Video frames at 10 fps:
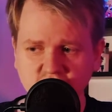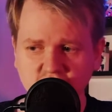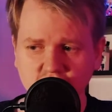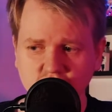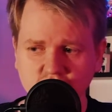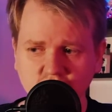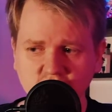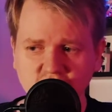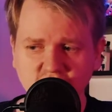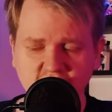it would
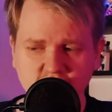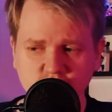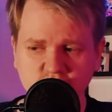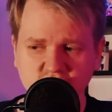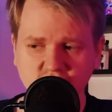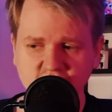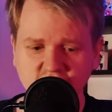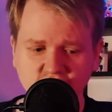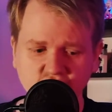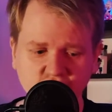either have to be like
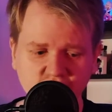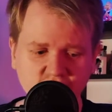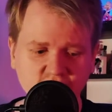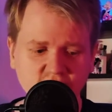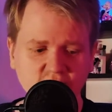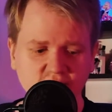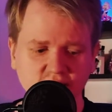a really